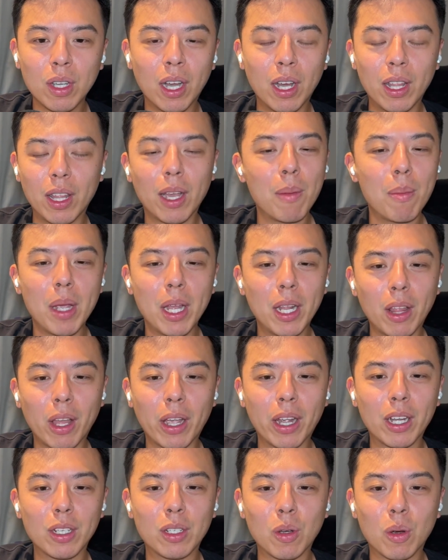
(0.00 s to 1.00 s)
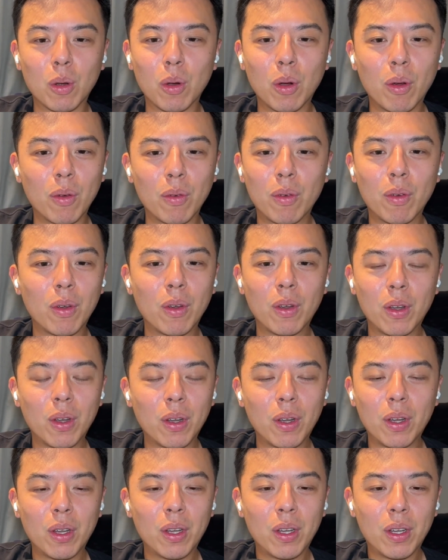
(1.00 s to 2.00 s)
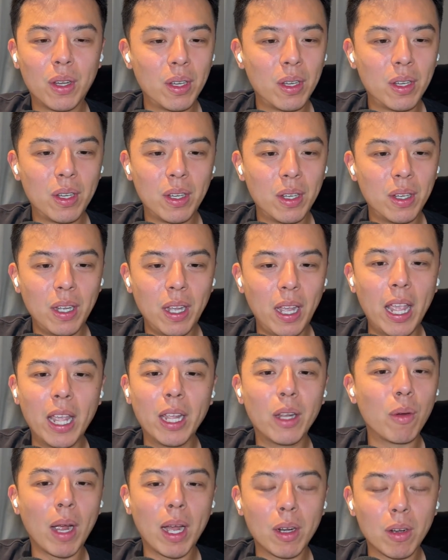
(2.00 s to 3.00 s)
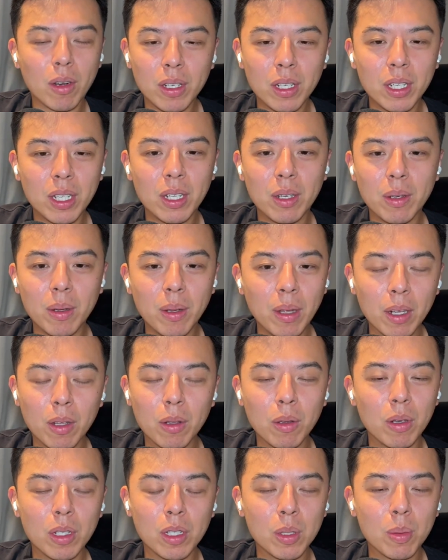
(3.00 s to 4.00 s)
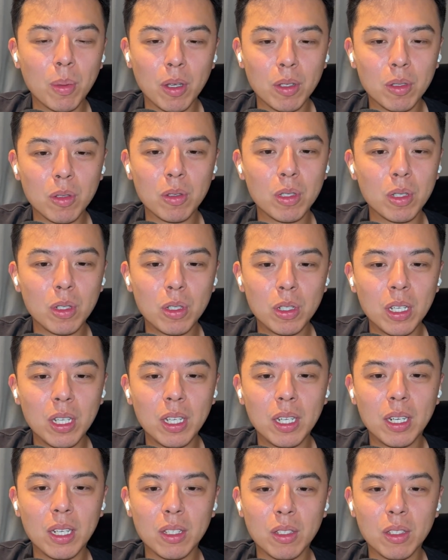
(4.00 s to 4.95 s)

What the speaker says: I think I made like a total of 8 grand on it, including sponsors and shit.